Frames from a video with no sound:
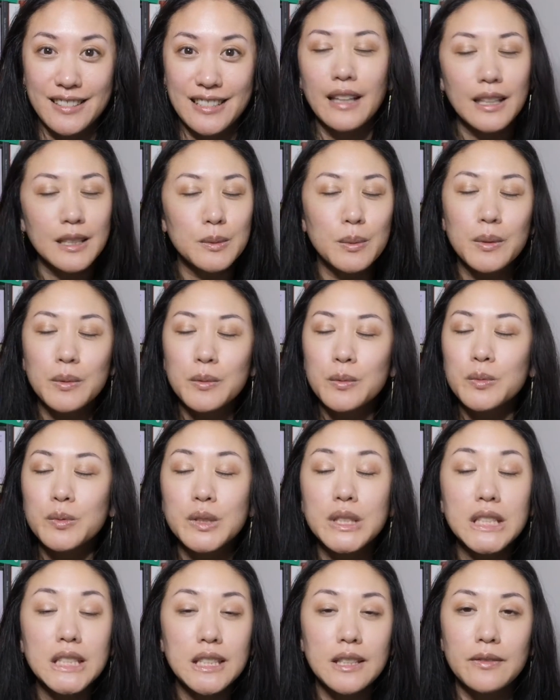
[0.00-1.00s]
That's what
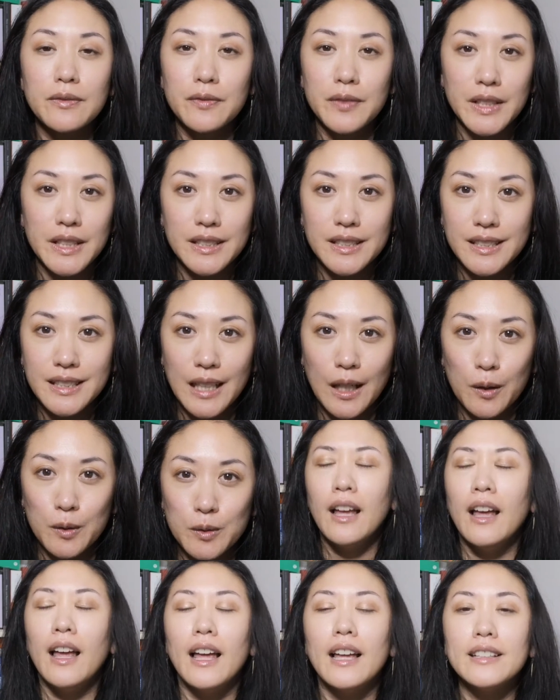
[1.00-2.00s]
really feeds doubt.